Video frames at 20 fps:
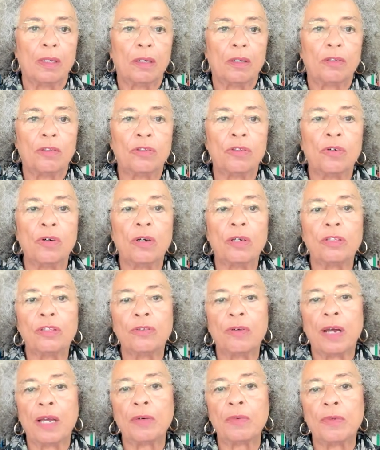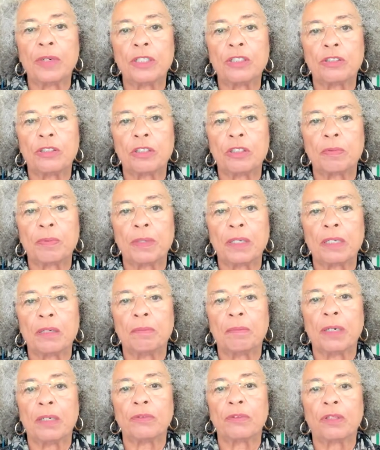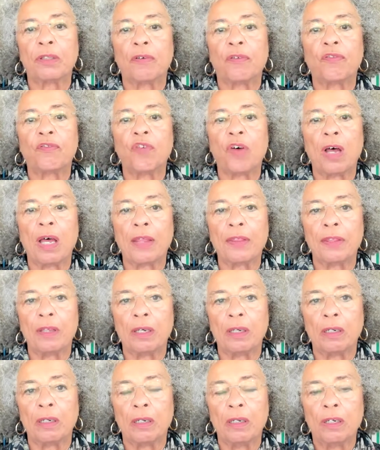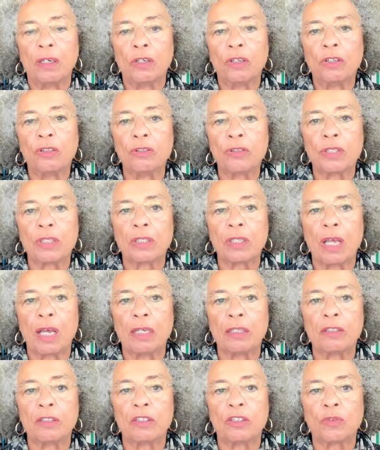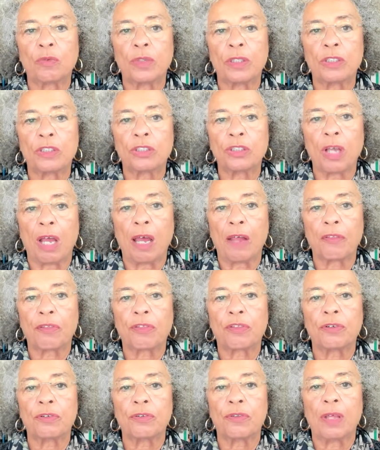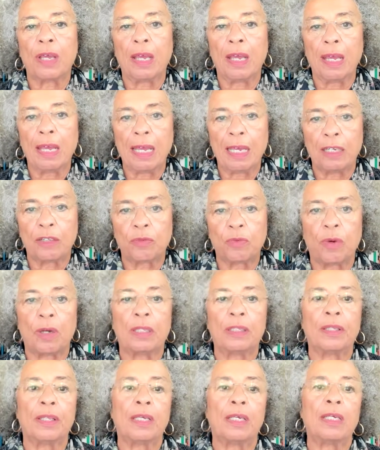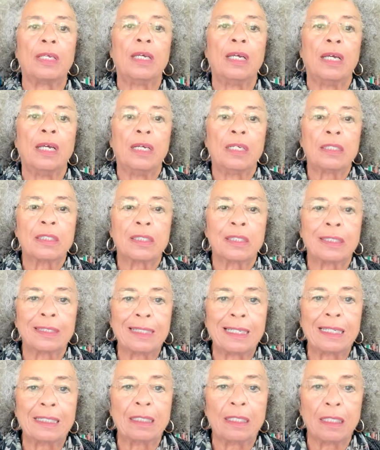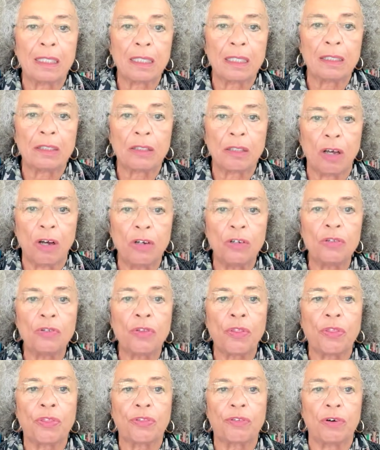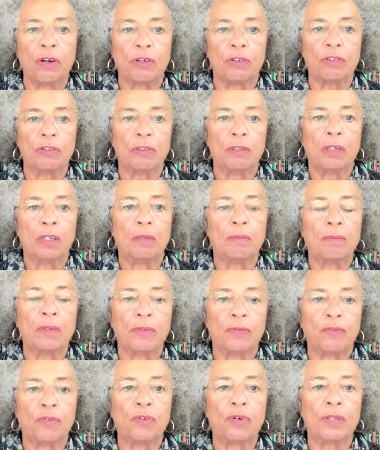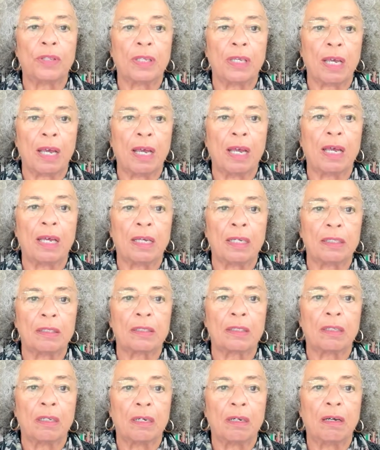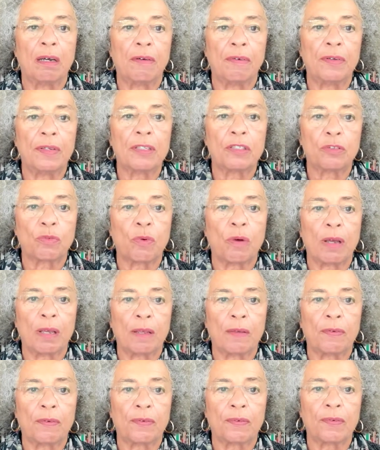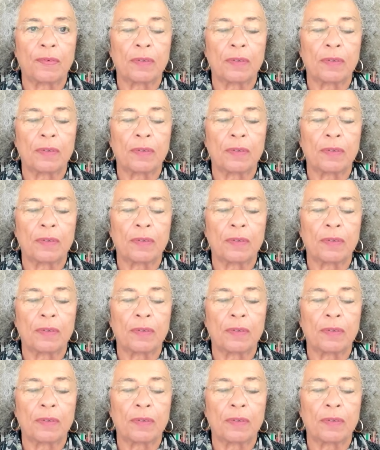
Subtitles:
Nor do I wish to speak about the father whose sons were shot through the head while they slit his own throat before the eyes of his wife.